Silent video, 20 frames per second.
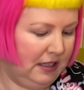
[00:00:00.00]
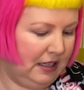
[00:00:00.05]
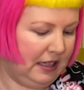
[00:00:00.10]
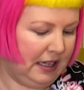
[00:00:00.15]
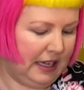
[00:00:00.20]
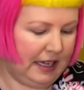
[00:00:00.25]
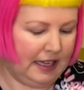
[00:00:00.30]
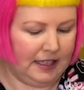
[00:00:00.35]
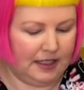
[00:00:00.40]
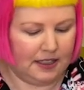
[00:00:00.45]

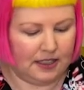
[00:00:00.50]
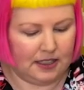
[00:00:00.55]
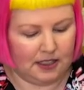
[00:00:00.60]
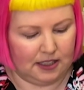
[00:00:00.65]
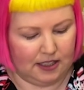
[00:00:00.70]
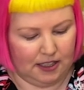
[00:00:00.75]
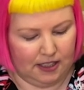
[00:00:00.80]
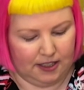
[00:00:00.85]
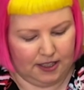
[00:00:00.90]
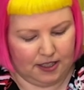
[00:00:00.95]
And
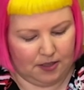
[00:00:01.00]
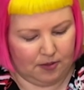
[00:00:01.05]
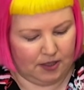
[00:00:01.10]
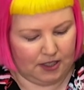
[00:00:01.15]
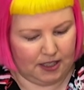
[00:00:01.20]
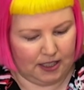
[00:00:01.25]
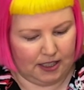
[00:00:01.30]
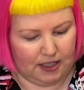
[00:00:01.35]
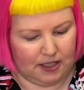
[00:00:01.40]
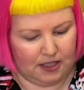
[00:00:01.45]
uh, this one's
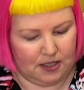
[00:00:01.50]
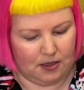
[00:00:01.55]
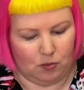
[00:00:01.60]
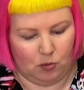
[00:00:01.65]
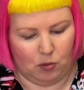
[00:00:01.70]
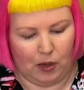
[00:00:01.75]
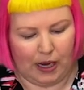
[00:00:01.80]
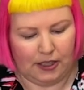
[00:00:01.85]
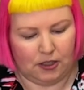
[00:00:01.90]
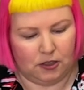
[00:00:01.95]
like this
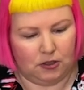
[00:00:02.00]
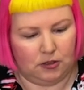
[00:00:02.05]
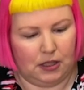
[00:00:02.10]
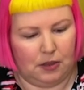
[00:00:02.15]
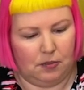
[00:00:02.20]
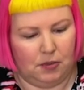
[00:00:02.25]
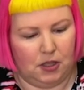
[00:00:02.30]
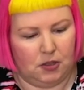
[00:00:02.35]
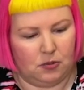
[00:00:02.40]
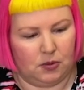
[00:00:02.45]
whale
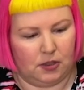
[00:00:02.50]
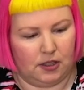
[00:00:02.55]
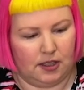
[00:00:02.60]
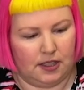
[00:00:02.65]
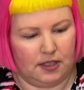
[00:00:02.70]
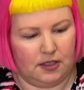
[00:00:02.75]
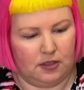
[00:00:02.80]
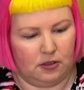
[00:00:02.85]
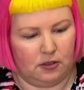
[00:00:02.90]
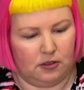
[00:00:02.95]
image, one of
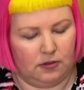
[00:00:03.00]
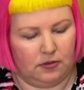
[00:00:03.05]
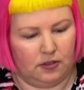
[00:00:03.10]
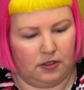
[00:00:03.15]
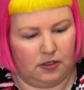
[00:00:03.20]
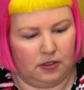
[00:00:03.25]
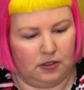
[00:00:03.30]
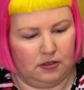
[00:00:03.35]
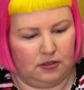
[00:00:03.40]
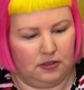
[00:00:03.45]
these sort of
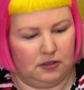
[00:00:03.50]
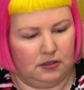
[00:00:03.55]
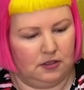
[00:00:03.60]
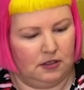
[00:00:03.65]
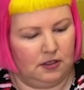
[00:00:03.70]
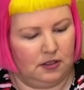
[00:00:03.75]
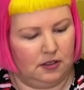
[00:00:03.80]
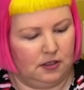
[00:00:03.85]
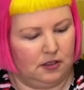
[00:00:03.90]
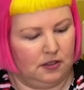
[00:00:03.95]

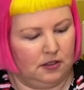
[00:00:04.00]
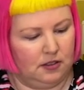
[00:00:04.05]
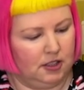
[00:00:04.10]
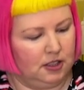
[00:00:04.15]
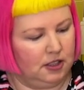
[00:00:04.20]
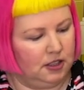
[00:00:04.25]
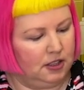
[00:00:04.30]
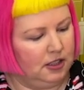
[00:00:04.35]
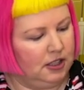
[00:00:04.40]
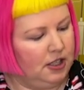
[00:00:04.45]

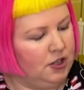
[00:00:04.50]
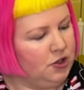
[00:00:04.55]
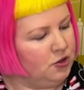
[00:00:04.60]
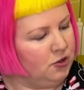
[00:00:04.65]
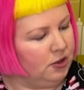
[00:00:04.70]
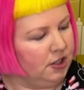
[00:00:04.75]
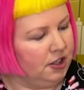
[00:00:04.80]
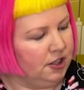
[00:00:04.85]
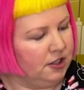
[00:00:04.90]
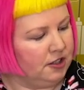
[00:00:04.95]
uh,
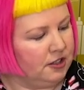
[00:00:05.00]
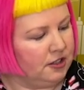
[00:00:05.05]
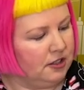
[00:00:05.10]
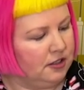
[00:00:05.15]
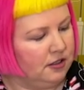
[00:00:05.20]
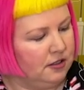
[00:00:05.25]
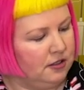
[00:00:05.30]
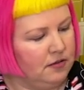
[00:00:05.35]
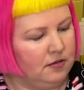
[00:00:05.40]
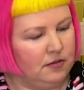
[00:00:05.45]
intricate
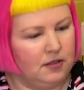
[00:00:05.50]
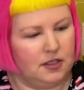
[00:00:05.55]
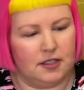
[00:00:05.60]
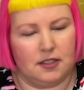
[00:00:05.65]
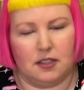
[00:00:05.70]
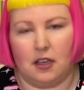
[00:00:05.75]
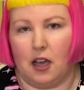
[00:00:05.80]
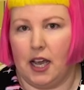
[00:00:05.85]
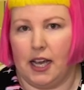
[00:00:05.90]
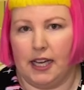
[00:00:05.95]

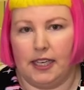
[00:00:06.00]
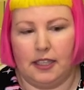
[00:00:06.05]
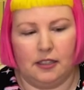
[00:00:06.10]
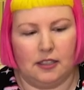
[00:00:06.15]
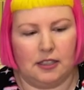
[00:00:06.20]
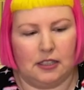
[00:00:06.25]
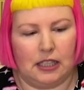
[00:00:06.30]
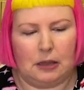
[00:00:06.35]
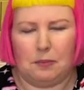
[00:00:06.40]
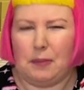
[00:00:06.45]

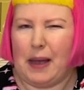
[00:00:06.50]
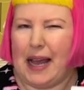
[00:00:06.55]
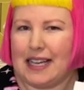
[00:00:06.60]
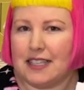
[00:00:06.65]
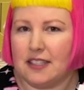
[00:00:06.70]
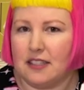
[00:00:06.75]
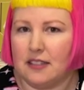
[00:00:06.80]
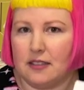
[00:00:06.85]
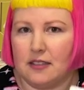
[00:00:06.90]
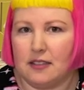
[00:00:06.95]
designed, like
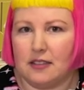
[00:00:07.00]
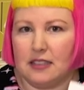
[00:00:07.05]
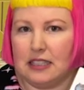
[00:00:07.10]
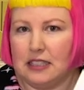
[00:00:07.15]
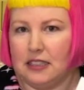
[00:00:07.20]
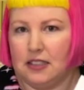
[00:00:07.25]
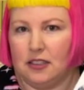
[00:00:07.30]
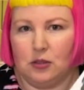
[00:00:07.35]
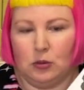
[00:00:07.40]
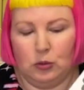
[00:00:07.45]
patterned
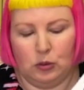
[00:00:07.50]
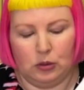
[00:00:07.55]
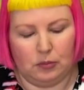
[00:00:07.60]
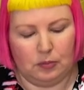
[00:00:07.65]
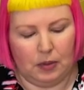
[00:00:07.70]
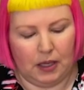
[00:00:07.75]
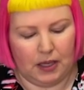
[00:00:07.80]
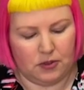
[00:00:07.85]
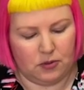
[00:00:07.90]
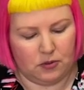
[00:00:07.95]
wooden
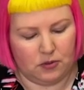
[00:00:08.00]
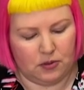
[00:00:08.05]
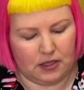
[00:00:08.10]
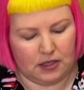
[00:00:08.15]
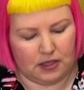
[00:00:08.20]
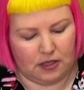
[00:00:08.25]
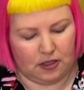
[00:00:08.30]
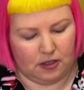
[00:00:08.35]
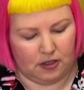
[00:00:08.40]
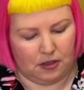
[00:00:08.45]
puzzles.
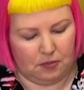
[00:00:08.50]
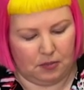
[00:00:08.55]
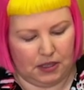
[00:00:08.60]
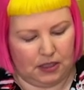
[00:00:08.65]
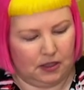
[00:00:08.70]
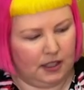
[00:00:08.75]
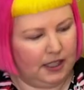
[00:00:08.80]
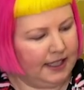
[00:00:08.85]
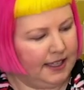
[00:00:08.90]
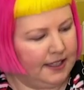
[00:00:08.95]
So a
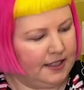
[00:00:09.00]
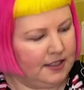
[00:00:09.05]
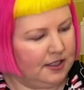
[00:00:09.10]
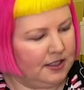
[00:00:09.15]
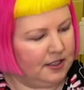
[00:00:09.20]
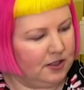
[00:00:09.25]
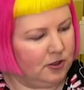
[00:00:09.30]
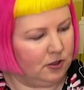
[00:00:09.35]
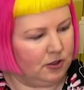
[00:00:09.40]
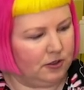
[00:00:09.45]
bit, I guess
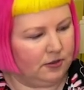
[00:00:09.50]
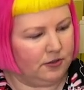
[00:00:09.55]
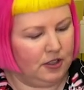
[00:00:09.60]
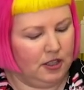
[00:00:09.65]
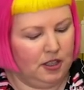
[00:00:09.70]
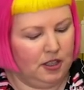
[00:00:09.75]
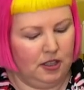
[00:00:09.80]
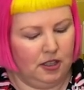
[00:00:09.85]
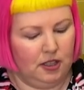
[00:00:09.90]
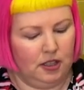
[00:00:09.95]
it's sort of
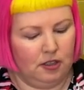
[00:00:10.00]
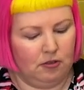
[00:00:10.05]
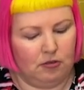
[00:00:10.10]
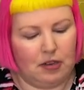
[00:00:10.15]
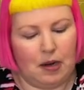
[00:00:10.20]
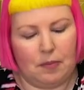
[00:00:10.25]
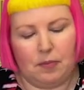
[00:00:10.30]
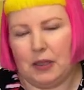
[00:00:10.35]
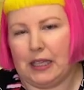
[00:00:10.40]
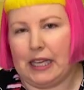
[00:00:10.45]

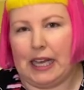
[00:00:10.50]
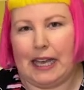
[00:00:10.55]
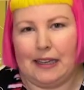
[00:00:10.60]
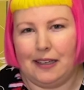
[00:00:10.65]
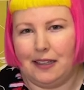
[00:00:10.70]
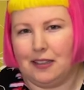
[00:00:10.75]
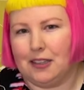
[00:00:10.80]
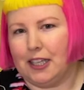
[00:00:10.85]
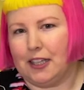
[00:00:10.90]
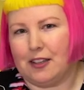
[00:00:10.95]

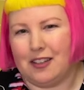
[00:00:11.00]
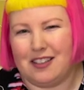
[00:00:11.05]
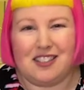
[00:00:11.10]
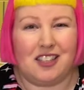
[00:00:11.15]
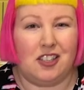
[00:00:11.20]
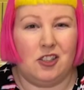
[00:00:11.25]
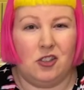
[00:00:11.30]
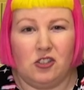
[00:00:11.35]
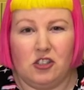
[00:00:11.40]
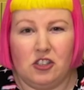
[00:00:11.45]
replicating like things
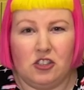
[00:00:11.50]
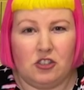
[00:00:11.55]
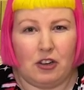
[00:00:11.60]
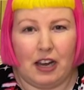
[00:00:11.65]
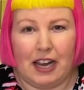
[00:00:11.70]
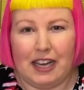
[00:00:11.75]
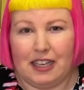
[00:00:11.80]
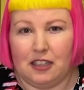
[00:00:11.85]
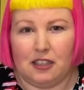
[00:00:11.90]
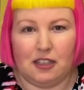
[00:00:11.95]
like
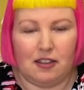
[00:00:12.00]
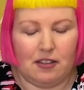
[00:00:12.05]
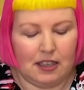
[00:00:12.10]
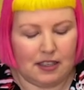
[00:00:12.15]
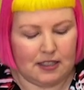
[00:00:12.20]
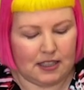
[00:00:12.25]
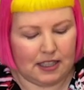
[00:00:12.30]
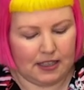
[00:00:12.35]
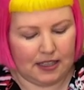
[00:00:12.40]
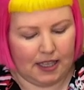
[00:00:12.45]
Unidragon and
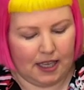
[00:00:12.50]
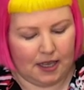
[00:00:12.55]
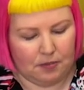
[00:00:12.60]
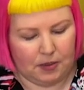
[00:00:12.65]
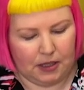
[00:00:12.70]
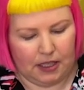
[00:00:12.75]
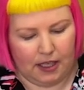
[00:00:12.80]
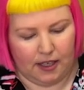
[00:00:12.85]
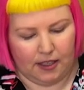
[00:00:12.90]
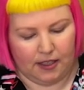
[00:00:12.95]
things like that.
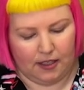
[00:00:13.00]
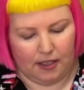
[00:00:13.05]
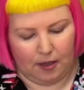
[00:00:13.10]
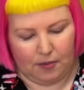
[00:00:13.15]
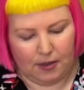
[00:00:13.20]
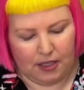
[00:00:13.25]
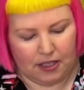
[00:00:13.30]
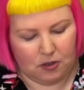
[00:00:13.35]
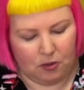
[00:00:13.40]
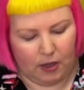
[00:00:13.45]
But yeah, I
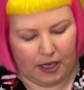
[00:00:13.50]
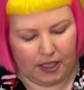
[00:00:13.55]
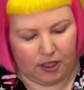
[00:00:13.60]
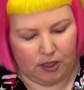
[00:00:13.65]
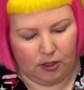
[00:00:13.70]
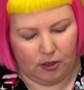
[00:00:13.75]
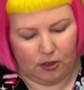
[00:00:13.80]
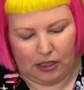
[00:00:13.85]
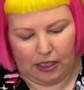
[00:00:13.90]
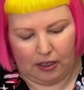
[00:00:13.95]
mean, it's quite
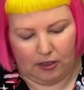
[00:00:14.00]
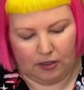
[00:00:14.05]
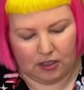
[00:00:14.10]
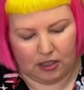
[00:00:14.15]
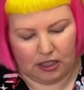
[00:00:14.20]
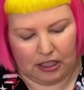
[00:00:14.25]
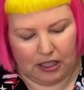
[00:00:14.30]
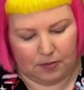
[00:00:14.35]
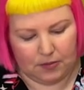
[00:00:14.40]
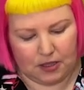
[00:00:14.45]
cute how
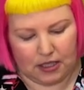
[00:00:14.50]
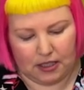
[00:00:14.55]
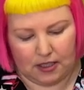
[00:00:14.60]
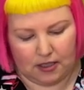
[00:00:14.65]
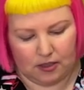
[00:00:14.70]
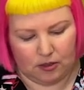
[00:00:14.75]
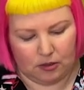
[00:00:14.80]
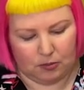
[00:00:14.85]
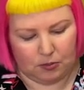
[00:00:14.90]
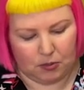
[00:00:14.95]
it comes in this
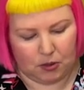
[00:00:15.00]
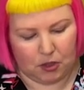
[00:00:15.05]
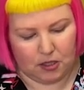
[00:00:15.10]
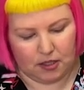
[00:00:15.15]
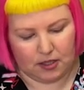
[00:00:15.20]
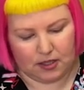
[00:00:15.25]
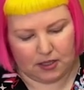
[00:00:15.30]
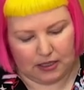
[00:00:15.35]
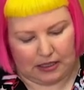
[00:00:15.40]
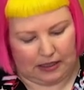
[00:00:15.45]
little
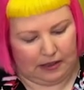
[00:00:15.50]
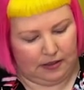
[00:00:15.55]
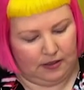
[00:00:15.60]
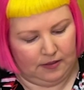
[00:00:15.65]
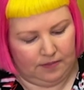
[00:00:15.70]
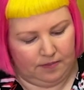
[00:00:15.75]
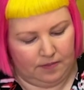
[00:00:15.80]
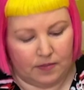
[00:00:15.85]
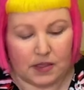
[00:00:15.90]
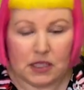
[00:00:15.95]
box and
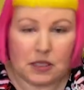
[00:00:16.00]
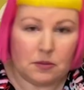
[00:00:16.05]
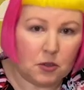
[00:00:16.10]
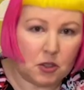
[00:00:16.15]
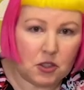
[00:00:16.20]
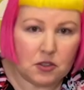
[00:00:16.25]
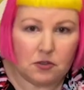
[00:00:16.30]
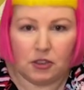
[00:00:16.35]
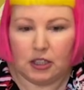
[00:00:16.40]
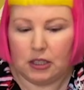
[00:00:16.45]

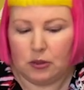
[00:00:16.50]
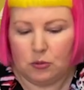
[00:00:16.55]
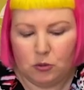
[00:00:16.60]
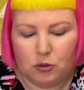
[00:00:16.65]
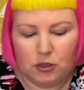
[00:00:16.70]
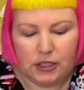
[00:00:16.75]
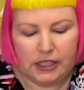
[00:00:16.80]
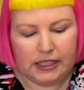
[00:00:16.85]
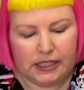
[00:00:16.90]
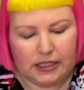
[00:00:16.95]
smells very
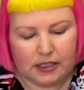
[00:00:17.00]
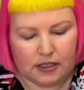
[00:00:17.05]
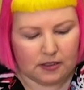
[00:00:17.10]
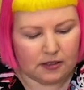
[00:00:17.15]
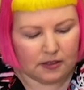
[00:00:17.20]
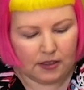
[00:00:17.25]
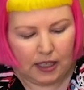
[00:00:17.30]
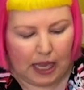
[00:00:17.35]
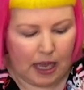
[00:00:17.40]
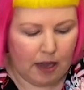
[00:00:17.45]
woody
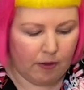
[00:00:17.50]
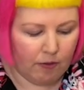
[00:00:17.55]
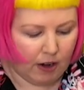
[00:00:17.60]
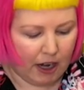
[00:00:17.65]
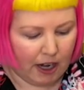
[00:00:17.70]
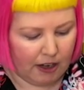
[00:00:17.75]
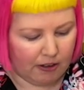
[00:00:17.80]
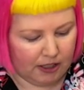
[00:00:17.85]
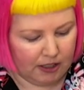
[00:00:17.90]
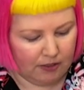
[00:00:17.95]
and
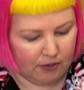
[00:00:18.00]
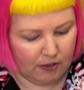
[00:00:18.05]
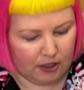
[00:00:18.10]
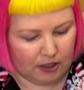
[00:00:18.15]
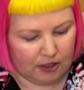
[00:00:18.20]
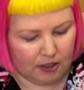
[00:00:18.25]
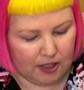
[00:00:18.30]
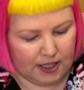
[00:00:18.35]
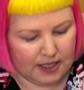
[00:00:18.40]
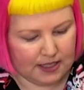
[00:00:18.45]
campfirey, very
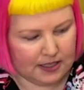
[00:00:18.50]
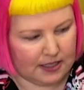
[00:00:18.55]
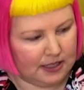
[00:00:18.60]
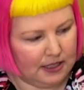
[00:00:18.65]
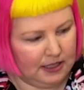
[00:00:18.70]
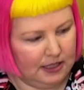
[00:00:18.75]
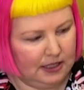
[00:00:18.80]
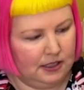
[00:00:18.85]
nice.